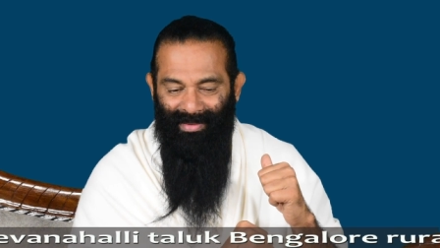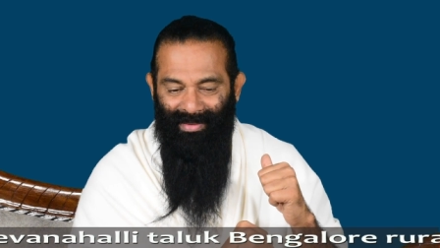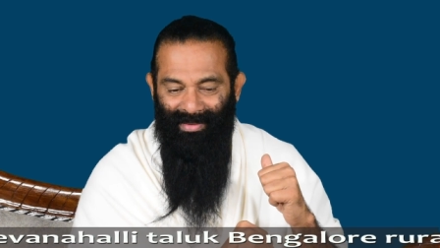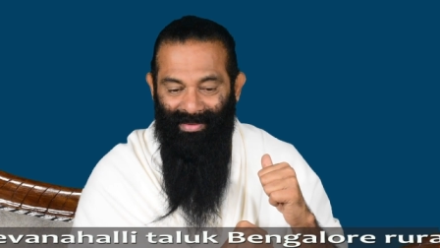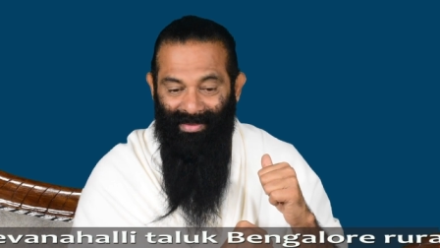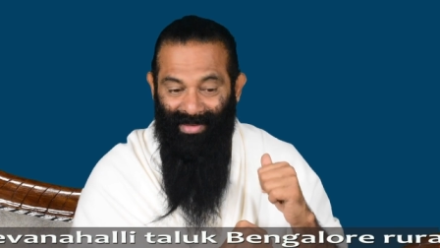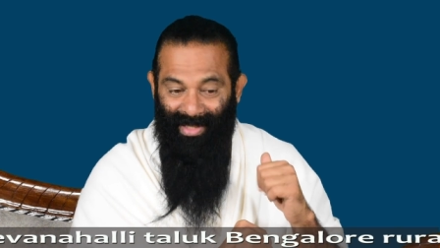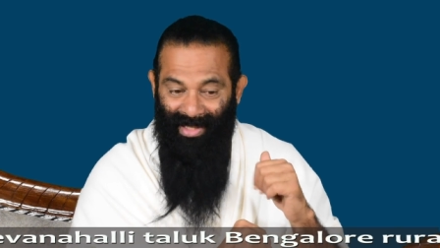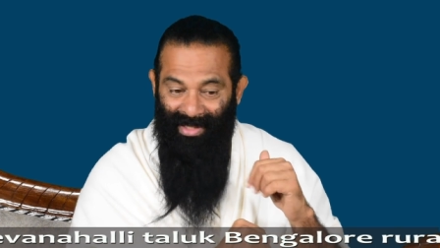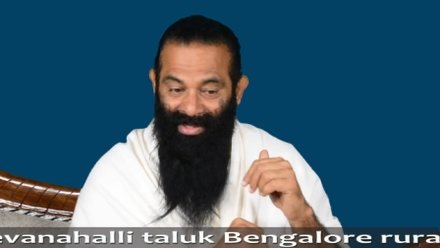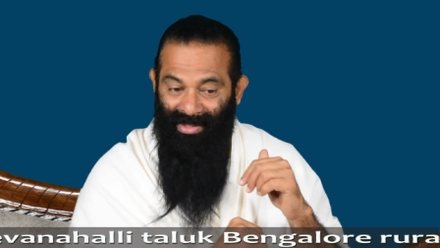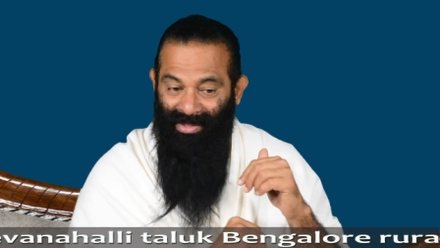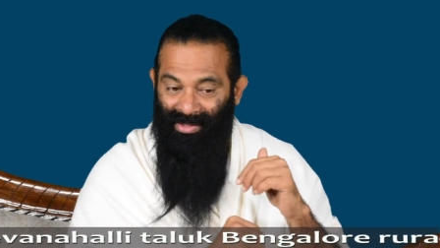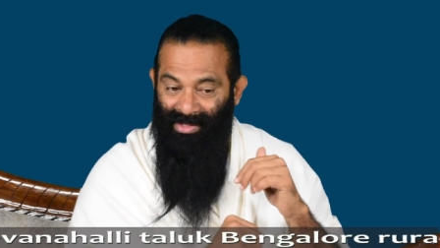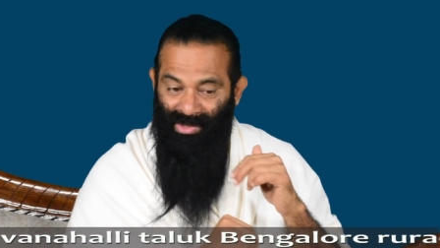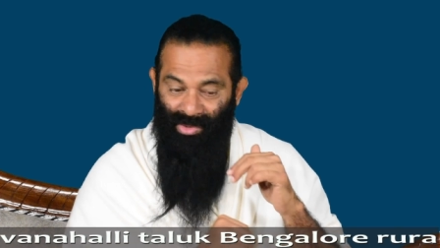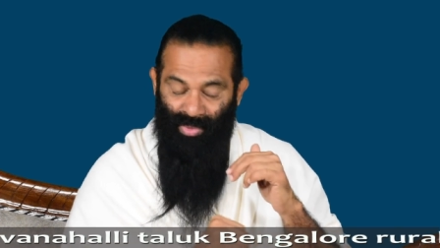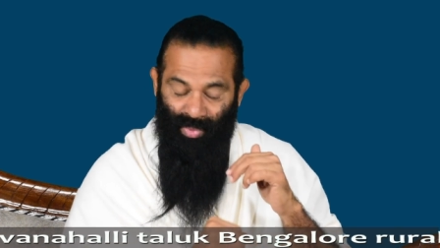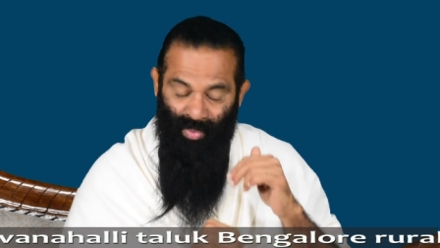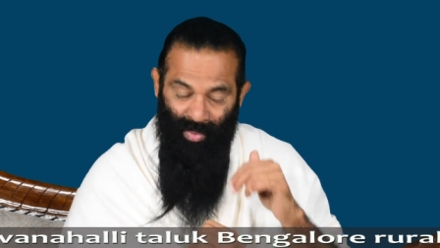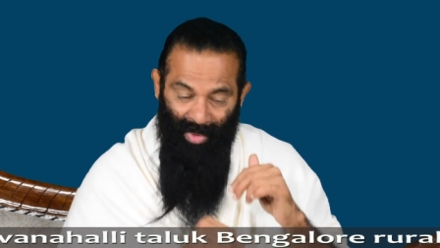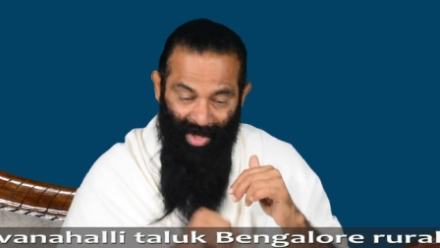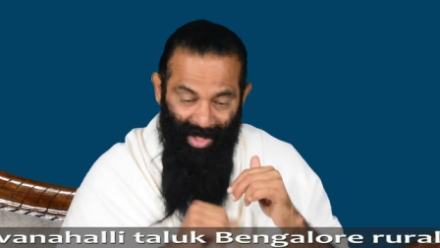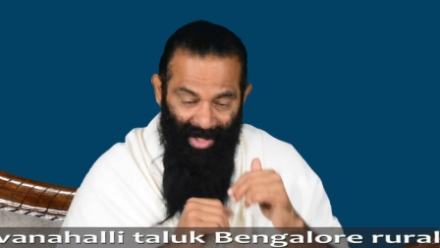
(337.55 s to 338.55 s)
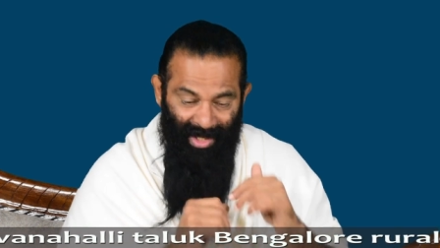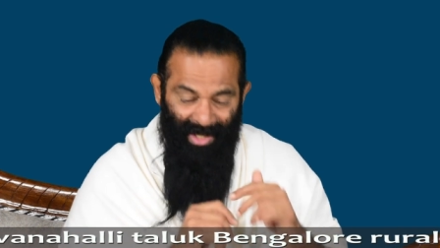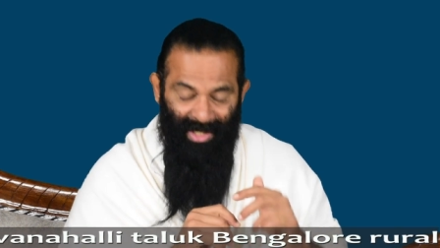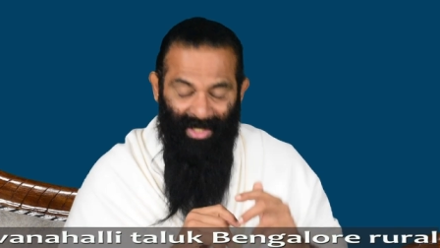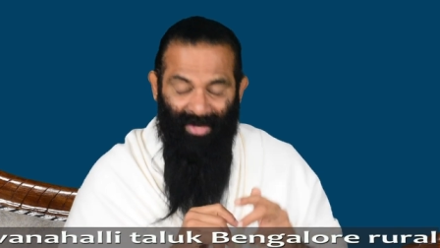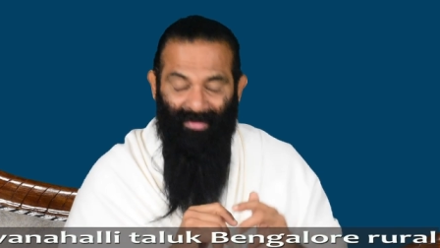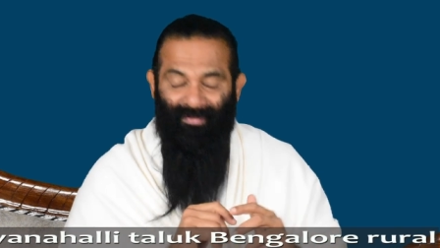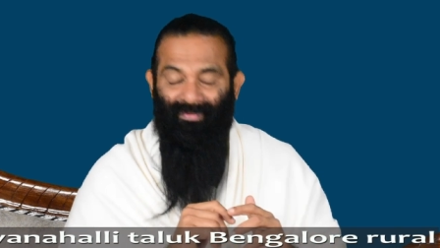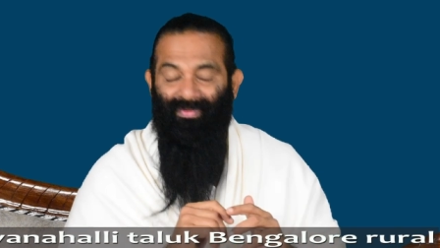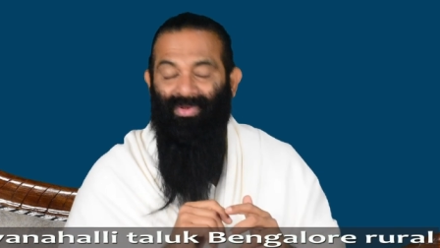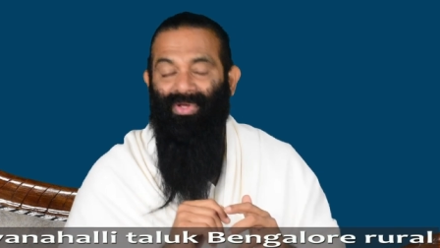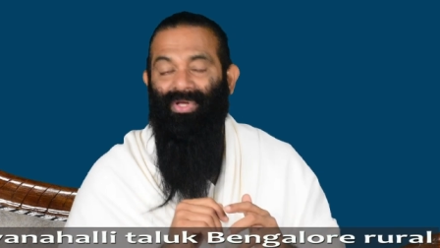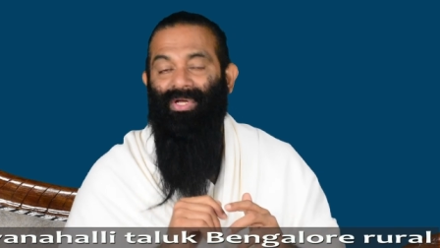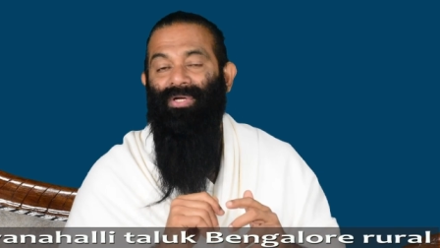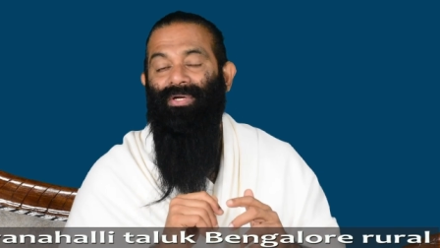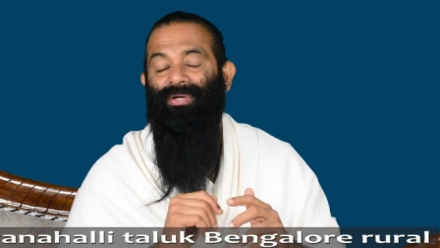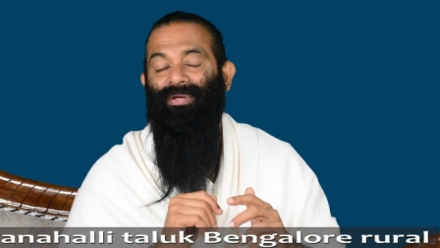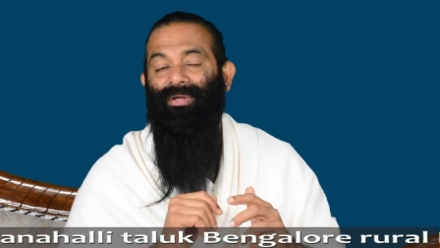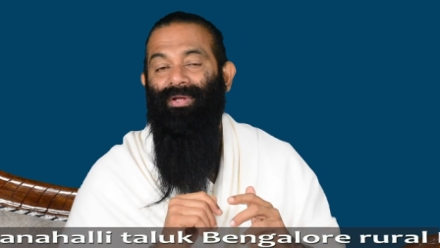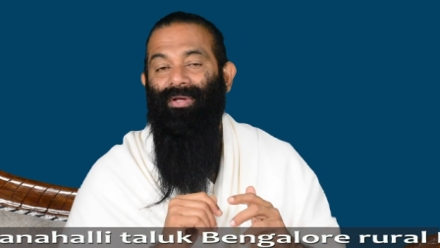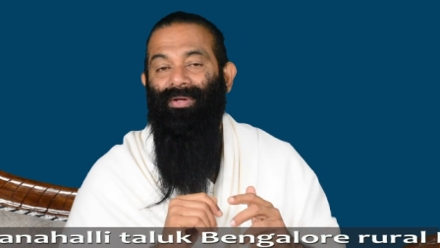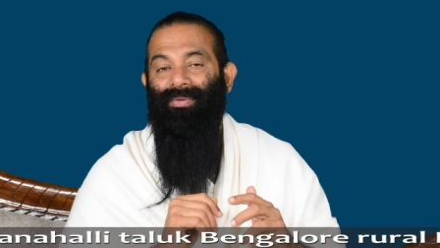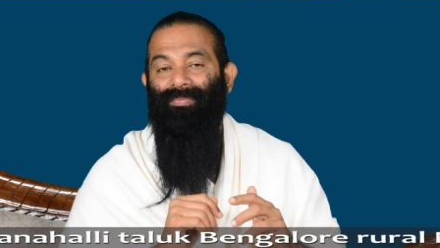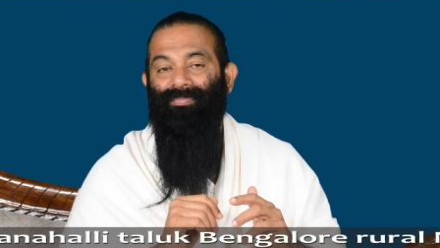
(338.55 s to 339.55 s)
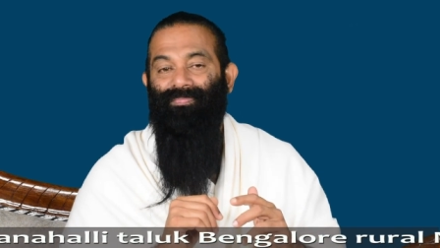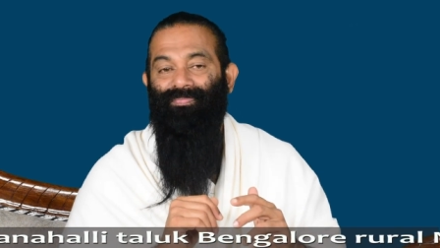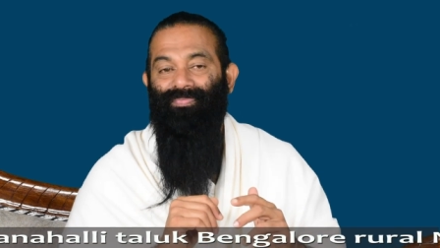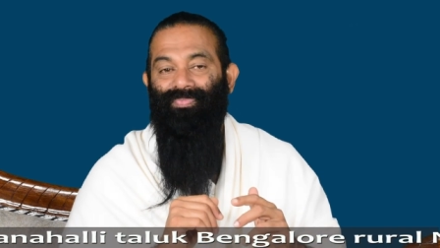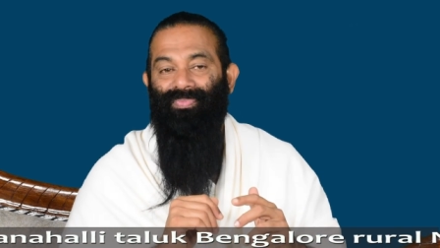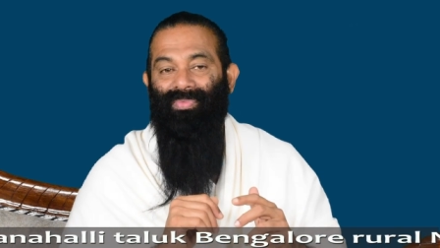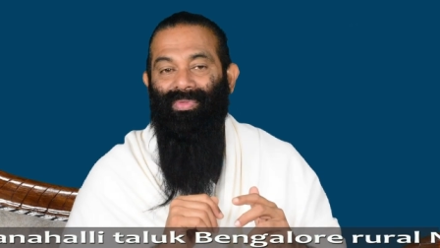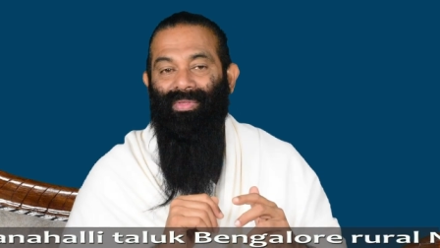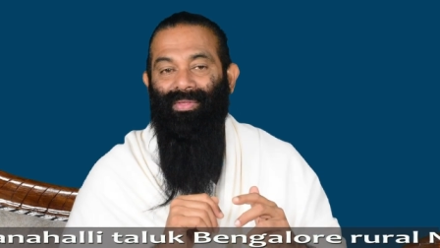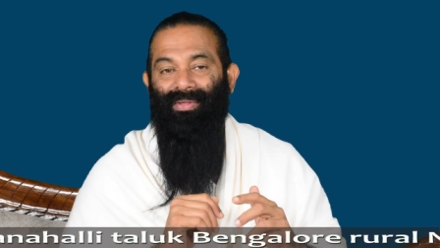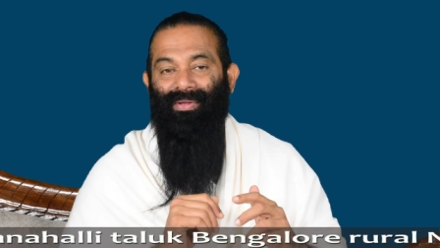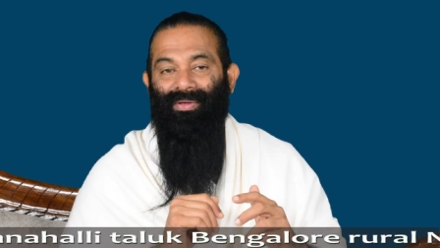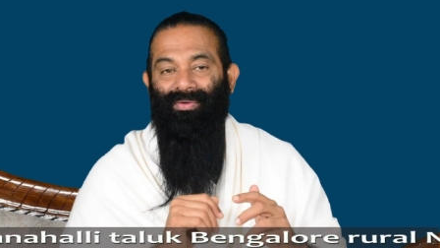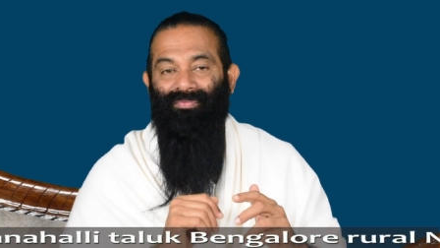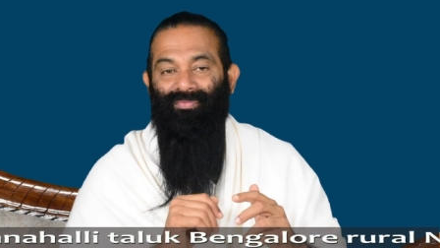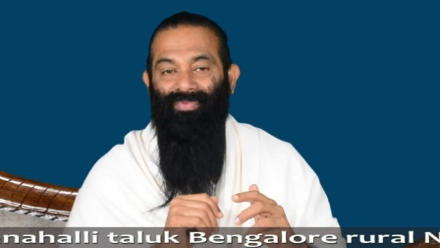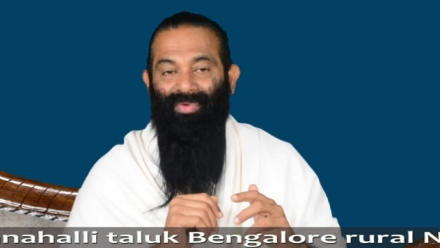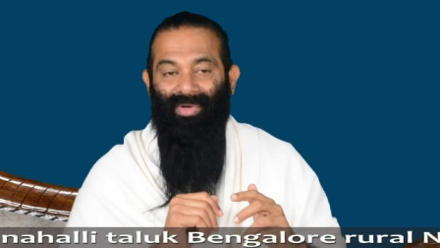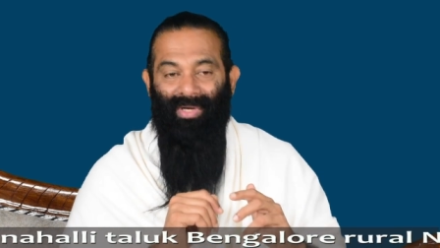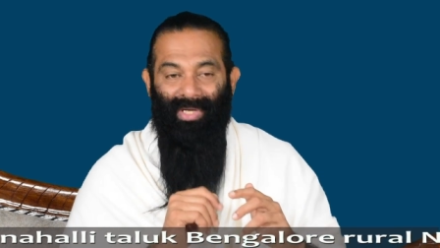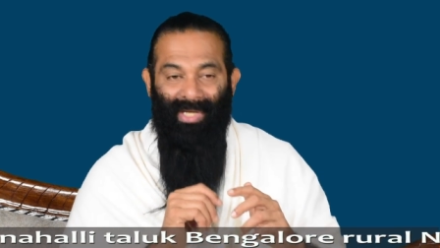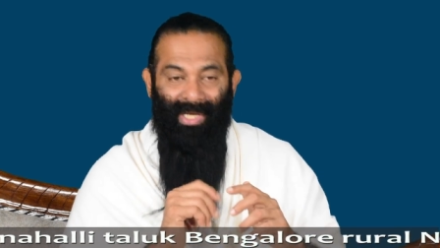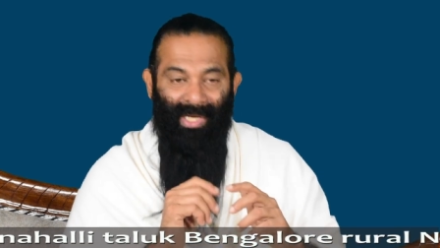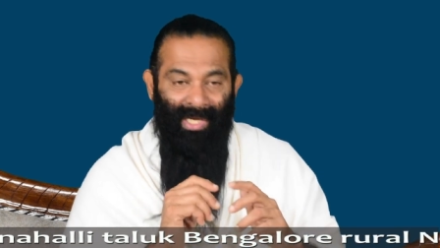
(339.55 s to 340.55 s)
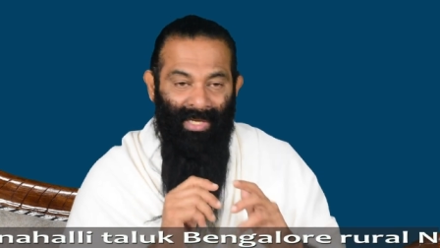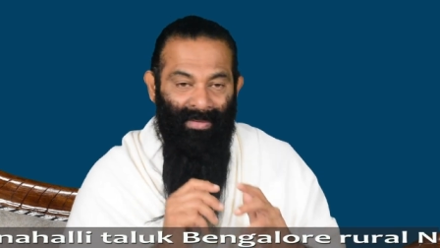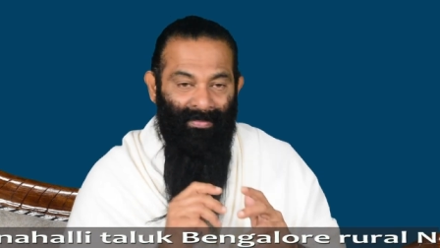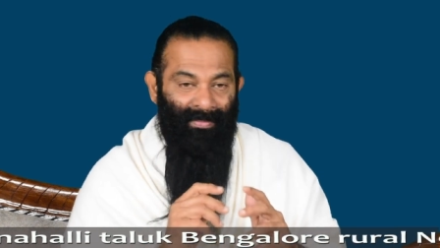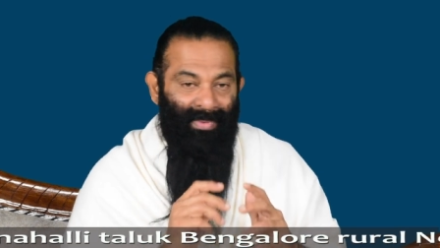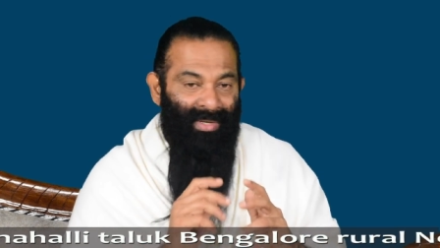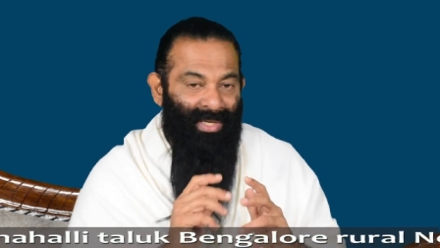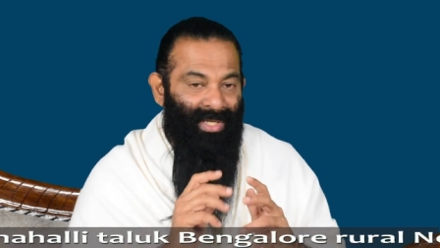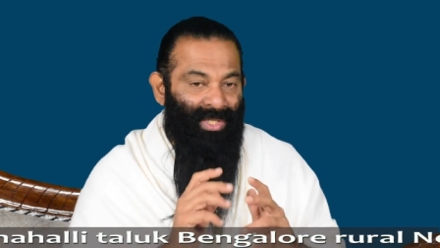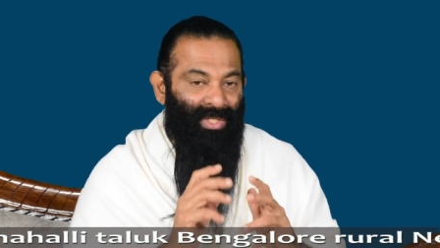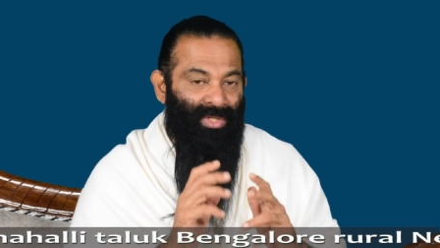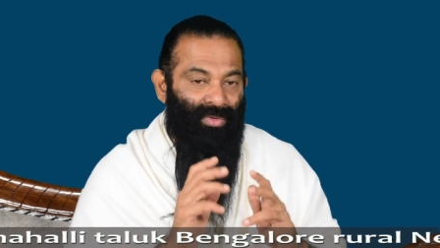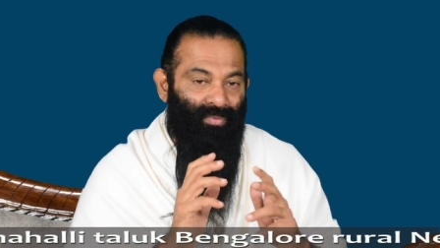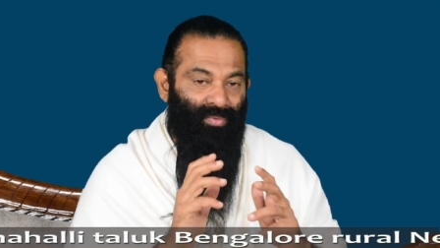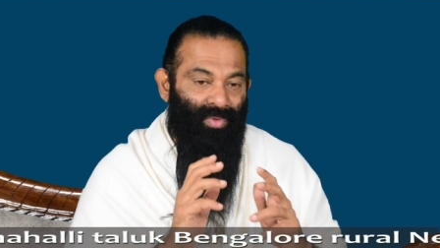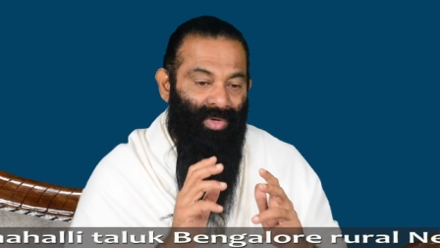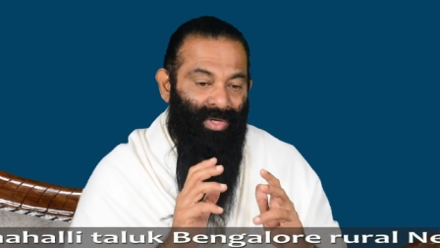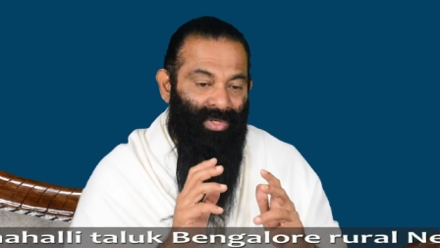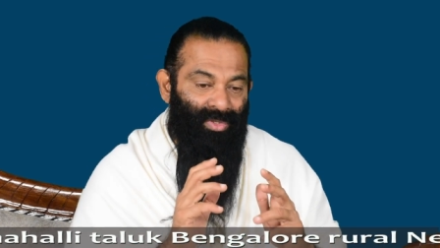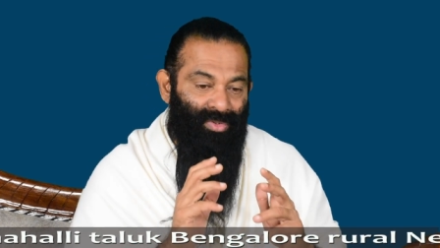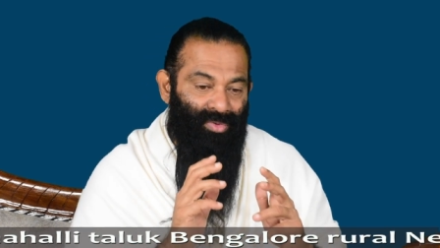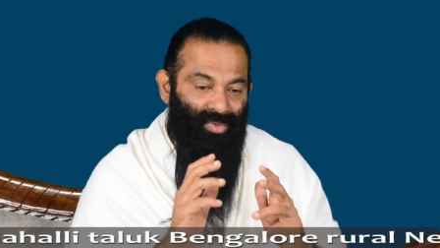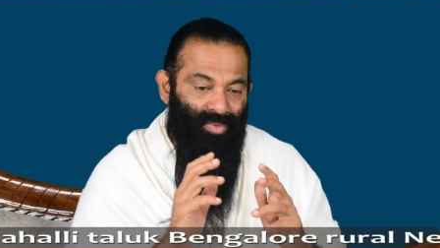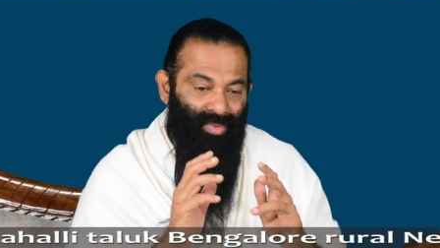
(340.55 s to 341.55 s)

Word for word: then it is very difficult for anybody in the world